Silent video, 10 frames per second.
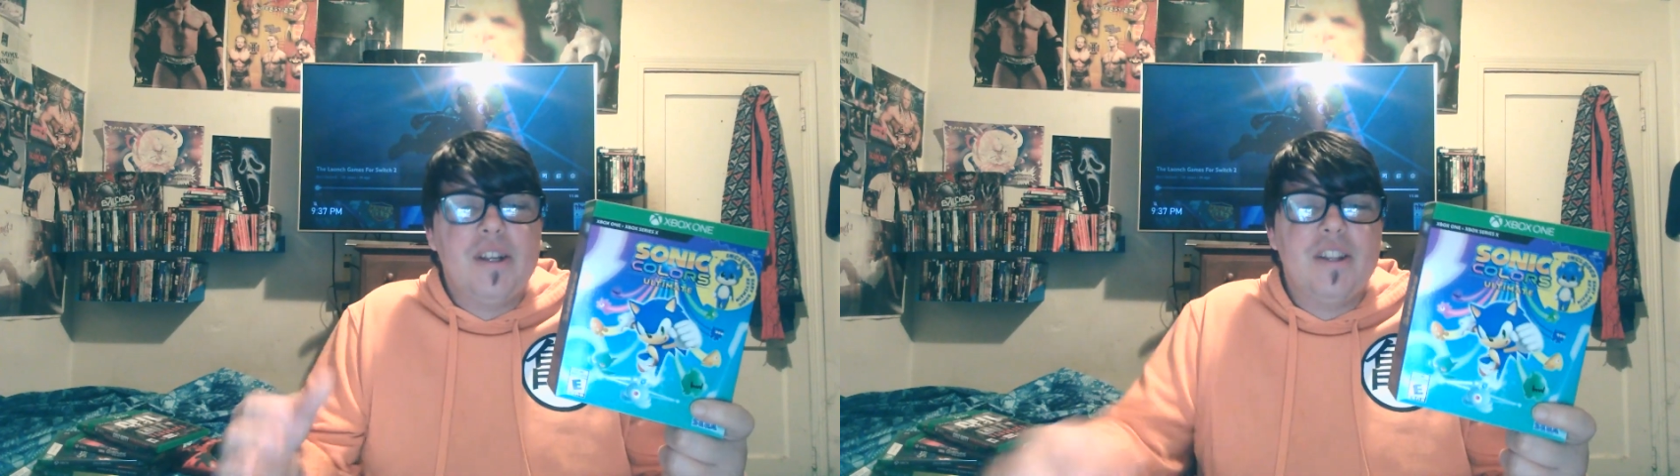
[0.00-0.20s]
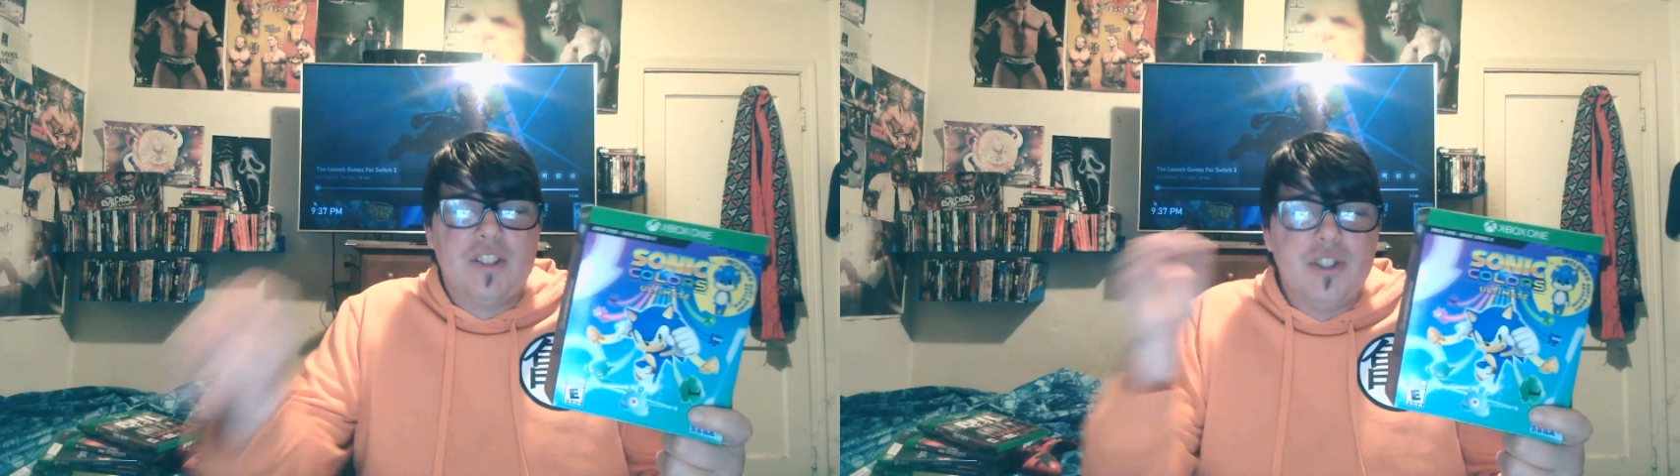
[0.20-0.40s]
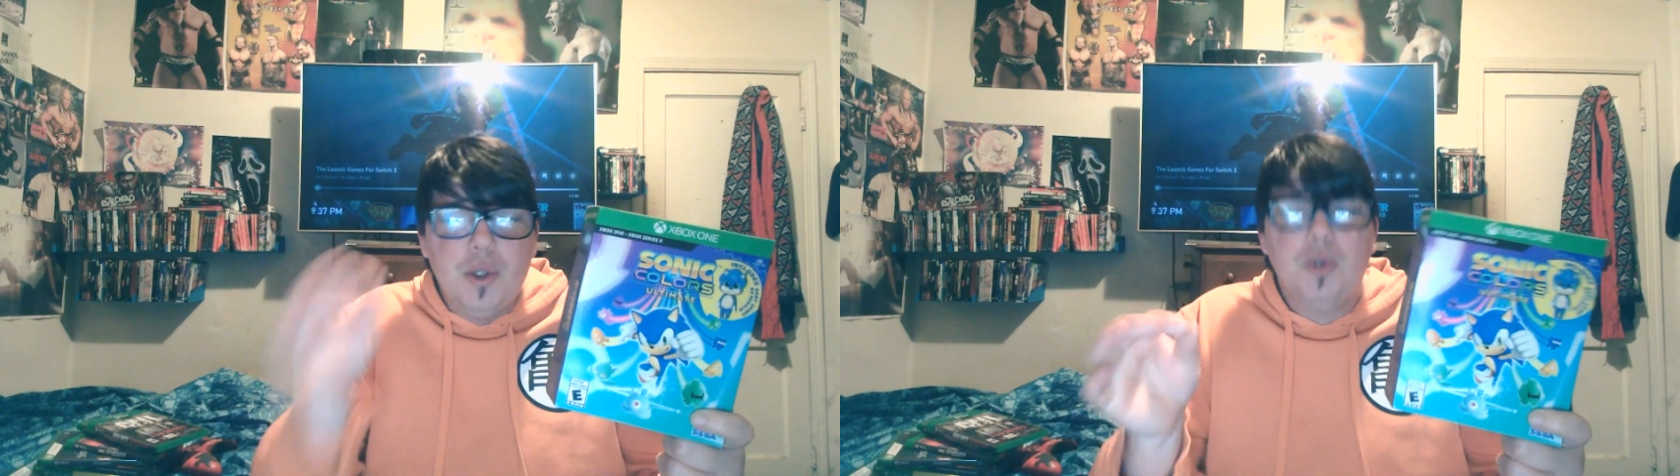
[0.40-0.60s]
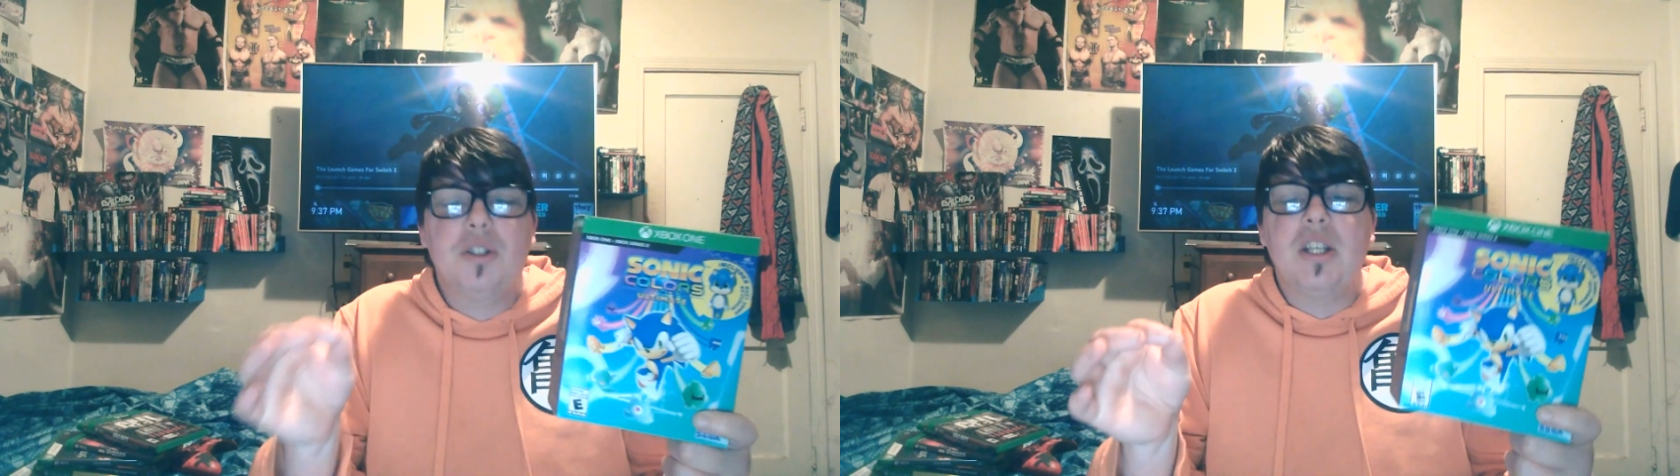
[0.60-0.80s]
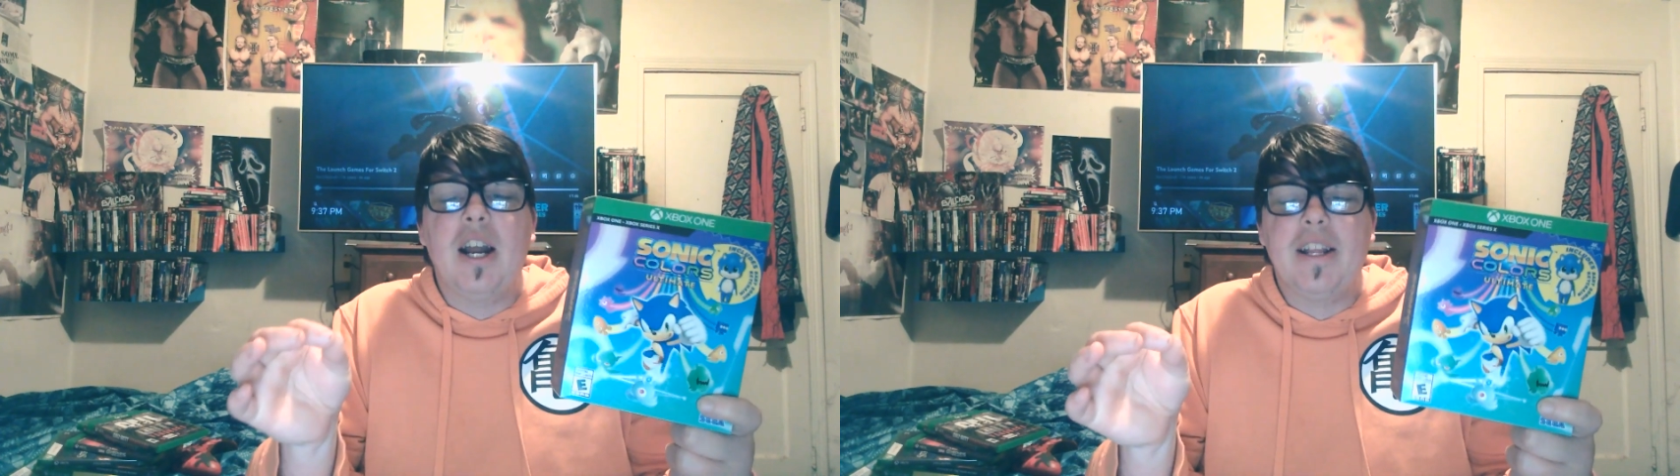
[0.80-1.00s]
this new
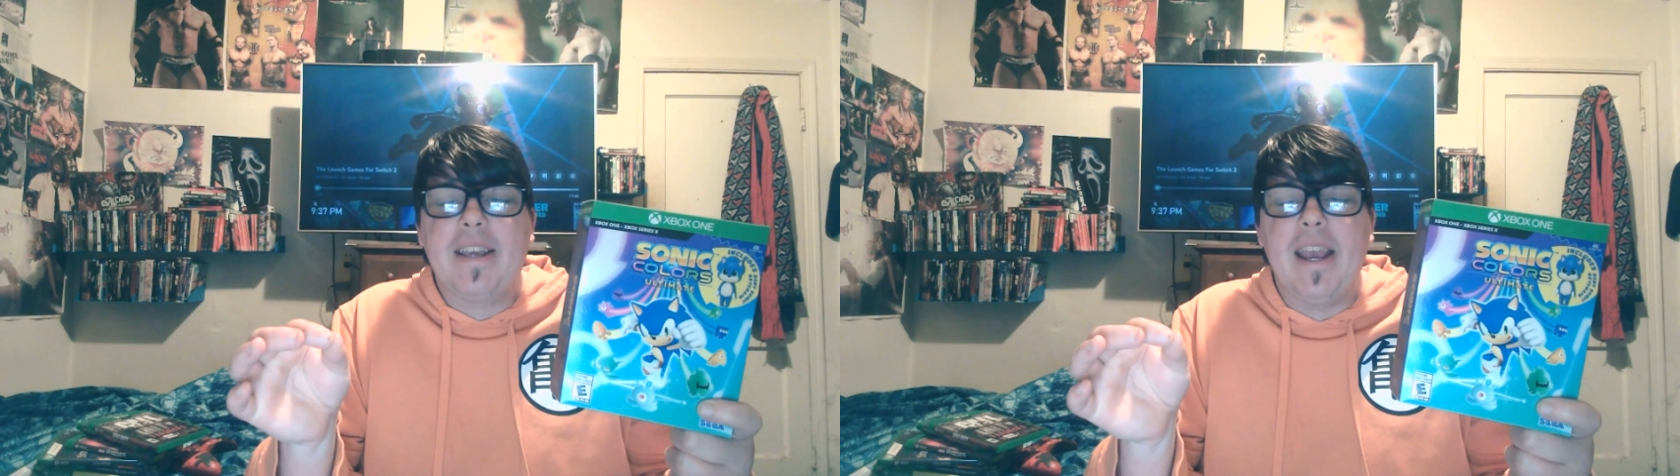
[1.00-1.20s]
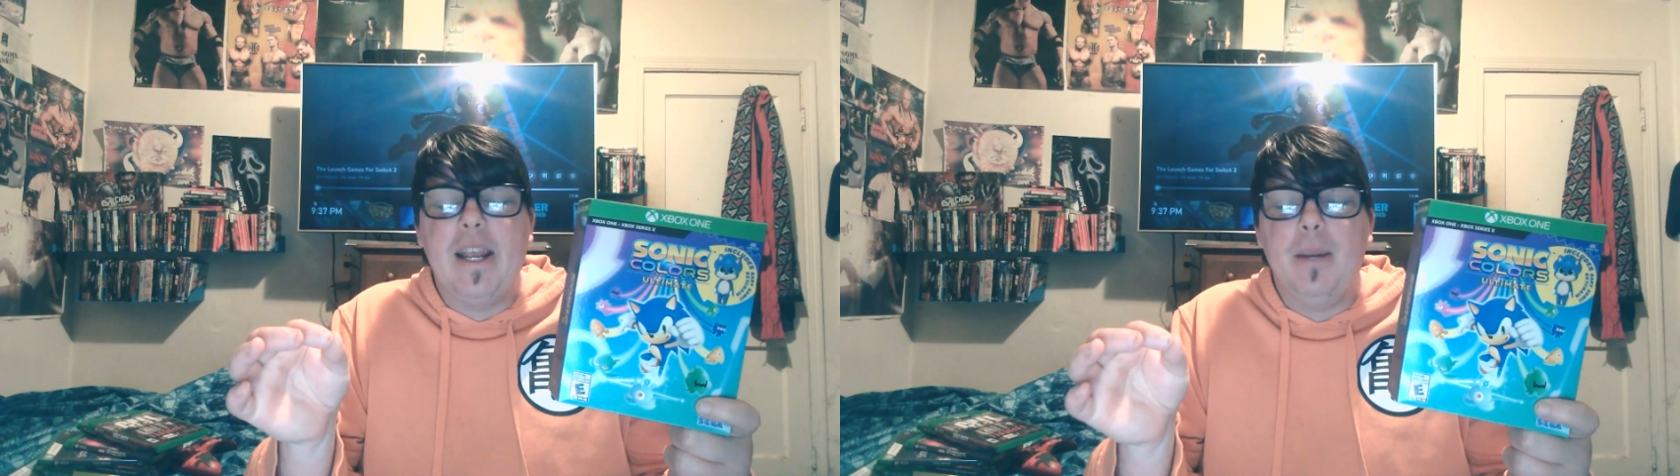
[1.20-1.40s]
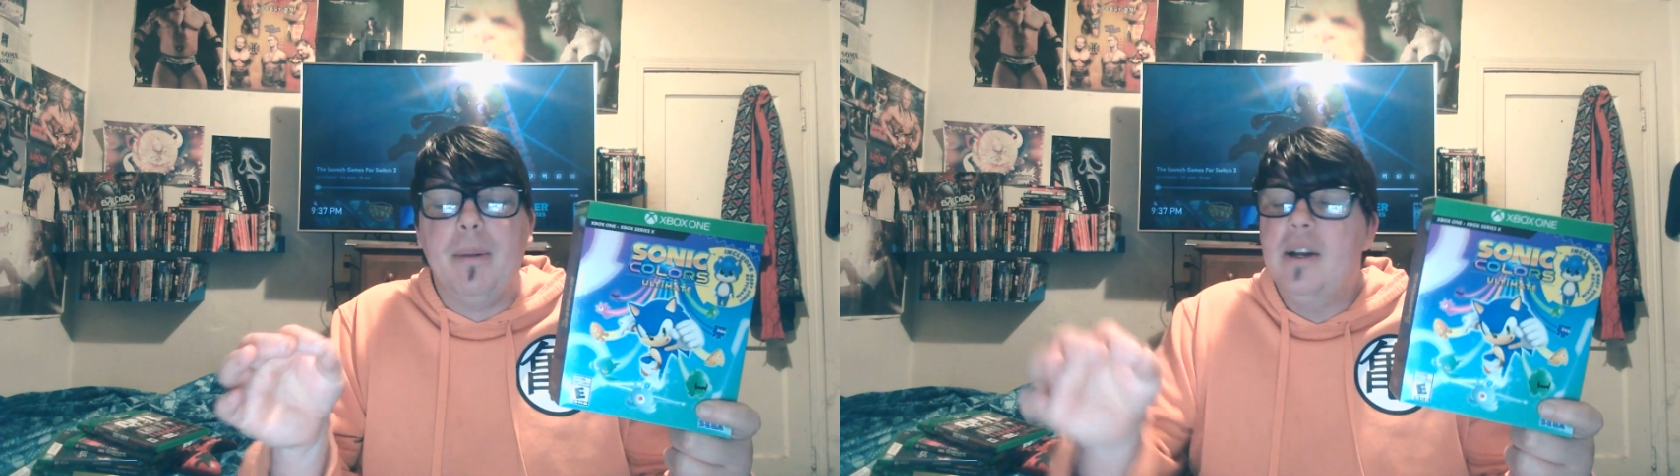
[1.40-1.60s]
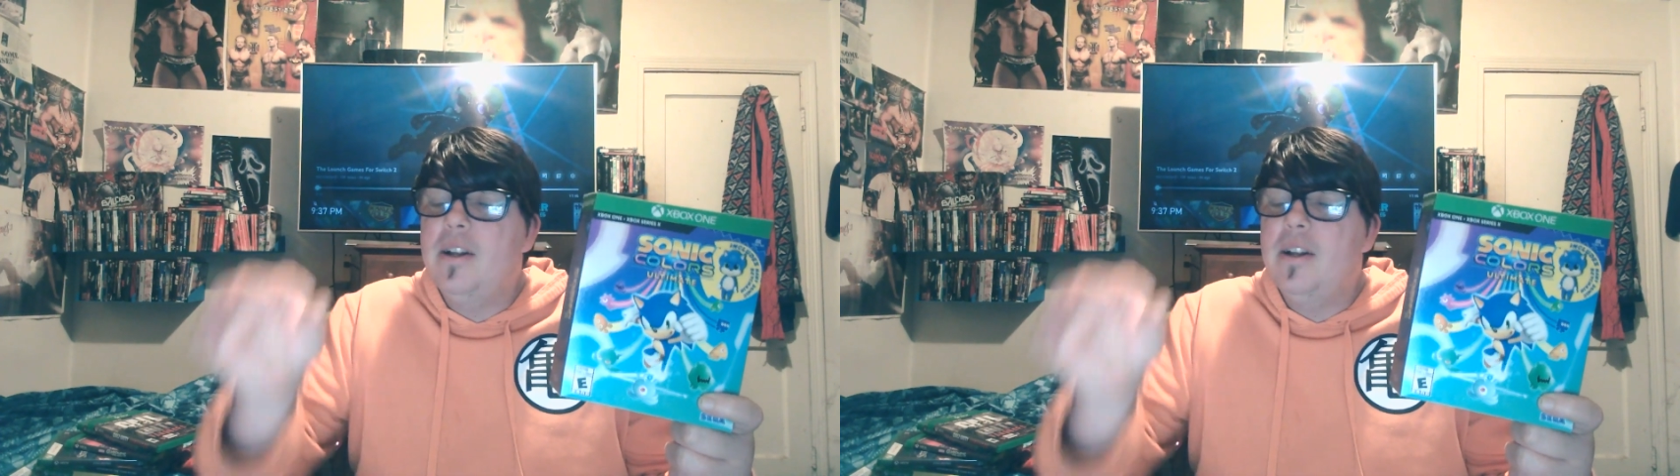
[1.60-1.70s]
Sonic game